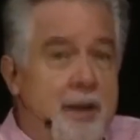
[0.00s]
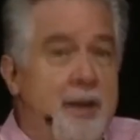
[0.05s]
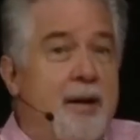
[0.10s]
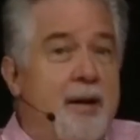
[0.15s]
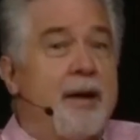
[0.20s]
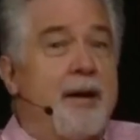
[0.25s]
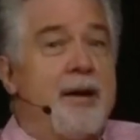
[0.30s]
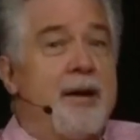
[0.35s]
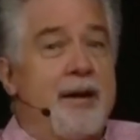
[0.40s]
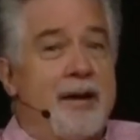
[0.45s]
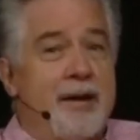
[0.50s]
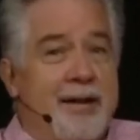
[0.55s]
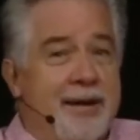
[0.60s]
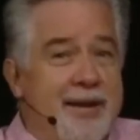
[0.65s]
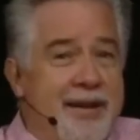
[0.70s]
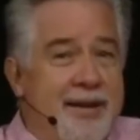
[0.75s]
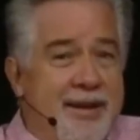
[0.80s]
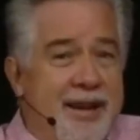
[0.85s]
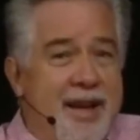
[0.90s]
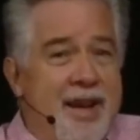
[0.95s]

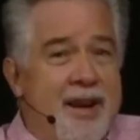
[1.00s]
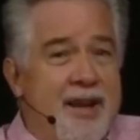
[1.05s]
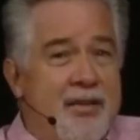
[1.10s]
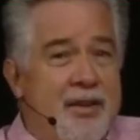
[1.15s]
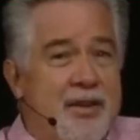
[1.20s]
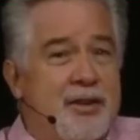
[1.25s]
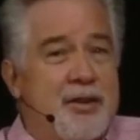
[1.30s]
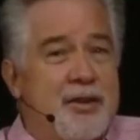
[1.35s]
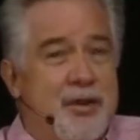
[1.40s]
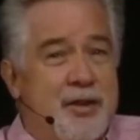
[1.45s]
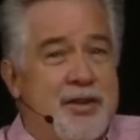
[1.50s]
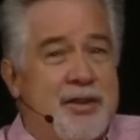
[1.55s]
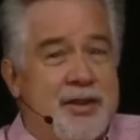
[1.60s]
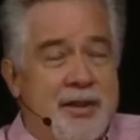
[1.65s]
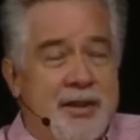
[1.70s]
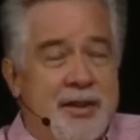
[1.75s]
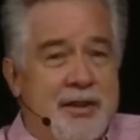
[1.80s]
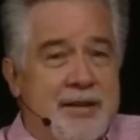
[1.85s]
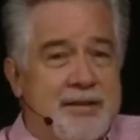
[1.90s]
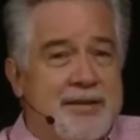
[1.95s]
a lot of the good
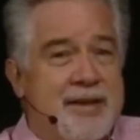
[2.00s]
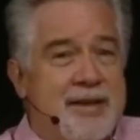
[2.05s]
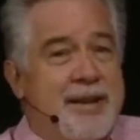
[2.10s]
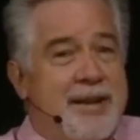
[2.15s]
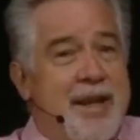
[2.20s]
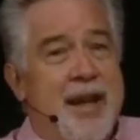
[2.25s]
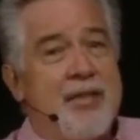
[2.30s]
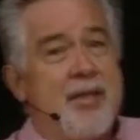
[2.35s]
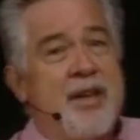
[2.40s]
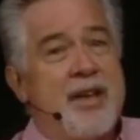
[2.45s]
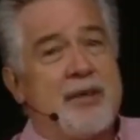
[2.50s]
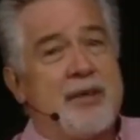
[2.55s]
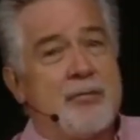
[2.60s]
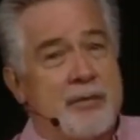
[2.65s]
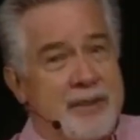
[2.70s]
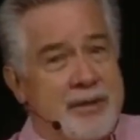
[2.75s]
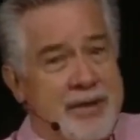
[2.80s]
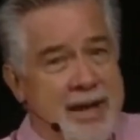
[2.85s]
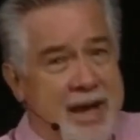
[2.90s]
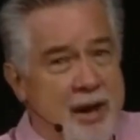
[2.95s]
things. And now they had
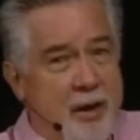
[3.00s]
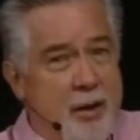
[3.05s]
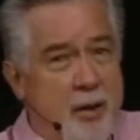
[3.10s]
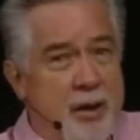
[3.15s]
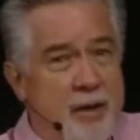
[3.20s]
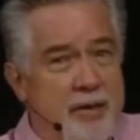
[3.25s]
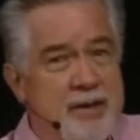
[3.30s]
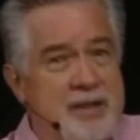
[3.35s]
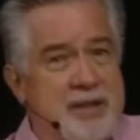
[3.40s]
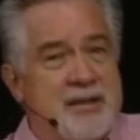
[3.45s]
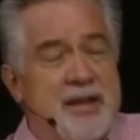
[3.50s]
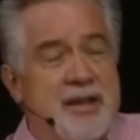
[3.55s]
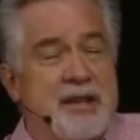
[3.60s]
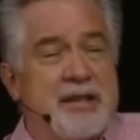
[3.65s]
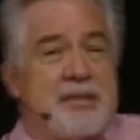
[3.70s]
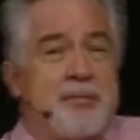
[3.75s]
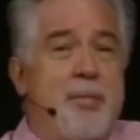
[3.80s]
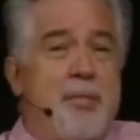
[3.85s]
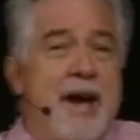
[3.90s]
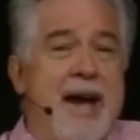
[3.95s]
got all of these
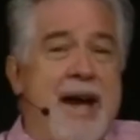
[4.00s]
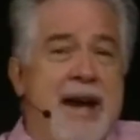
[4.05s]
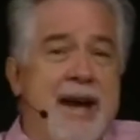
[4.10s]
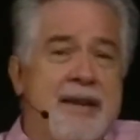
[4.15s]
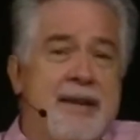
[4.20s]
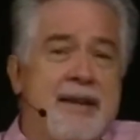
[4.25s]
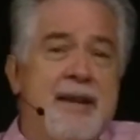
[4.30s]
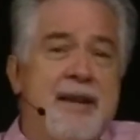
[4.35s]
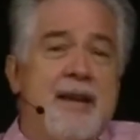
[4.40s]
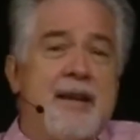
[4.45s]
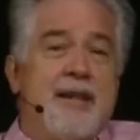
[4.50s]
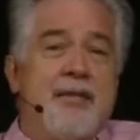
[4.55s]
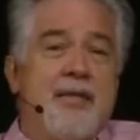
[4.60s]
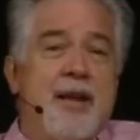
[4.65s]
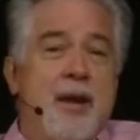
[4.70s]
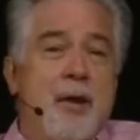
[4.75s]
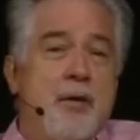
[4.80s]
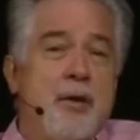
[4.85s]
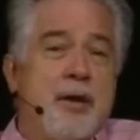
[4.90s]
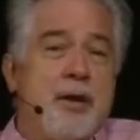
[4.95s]
things back.
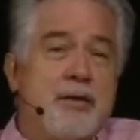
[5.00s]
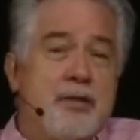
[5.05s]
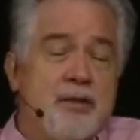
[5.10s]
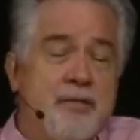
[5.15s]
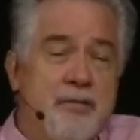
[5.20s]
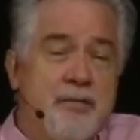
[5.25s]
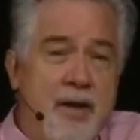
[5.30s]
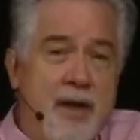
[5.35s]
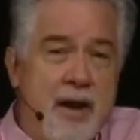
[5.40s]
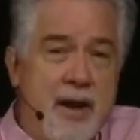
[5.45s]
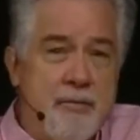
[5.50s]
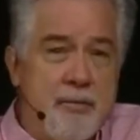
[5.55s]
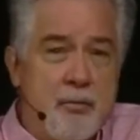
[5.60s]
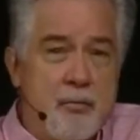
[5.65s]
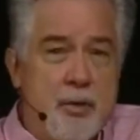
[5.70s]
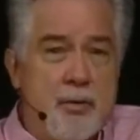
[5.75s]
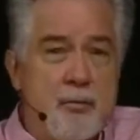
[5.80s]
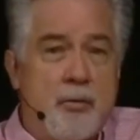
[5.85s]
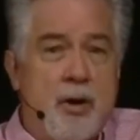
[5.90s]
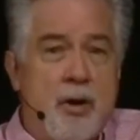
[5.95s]
They were in good favor
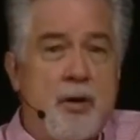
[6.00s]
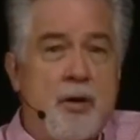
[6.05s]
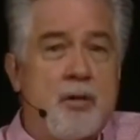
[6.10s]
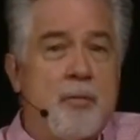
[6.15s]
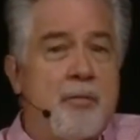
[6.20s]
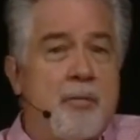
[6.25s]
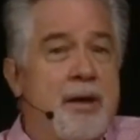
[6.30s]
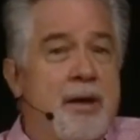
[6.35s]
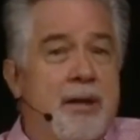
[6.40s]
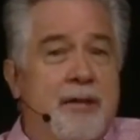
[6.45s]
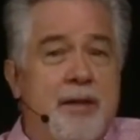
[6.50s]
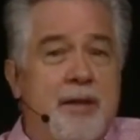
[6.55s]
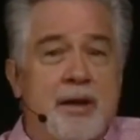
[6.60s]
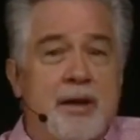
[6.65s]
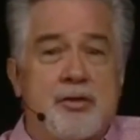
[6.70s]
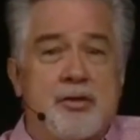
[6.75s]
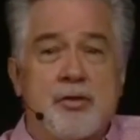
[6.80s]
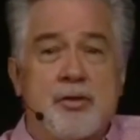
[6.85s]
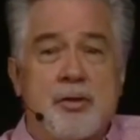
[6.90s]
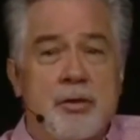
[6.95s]
with Rome, and they
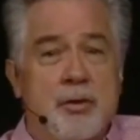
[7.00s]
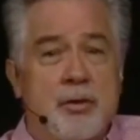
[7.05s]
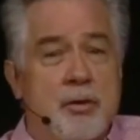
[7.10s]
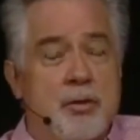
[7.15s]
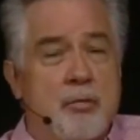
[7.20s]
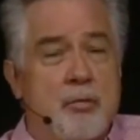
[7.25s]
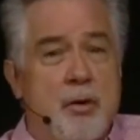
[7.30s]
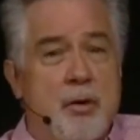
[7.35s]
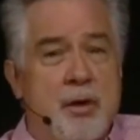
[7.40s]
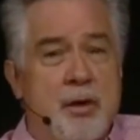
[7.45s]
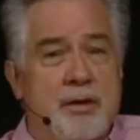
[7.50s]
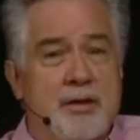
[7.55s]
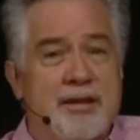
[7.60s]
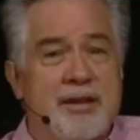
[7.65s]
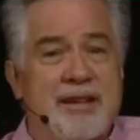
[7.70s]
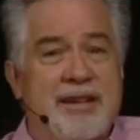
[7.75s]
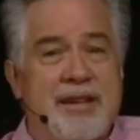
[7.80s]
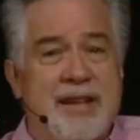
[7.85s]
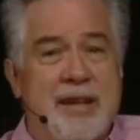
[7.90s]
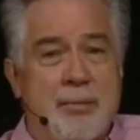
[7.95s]
sure wanted to
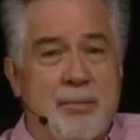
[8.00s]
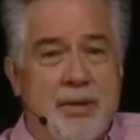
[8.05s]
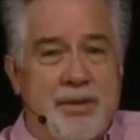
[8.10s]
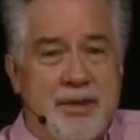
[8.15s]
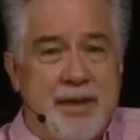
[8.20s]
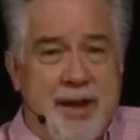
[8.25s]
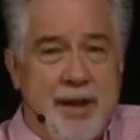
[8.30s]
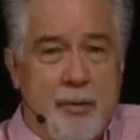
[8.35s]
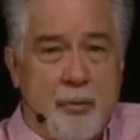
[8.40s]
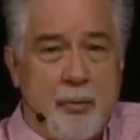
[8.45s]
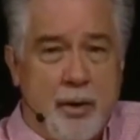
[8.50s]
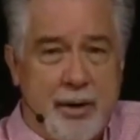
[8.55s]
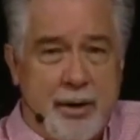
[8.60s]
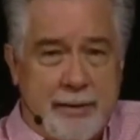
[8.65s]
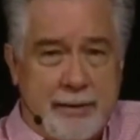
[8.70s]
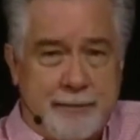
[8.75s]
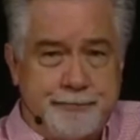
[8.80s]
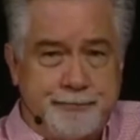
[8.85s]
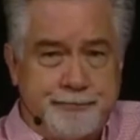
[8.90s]
keep it that way.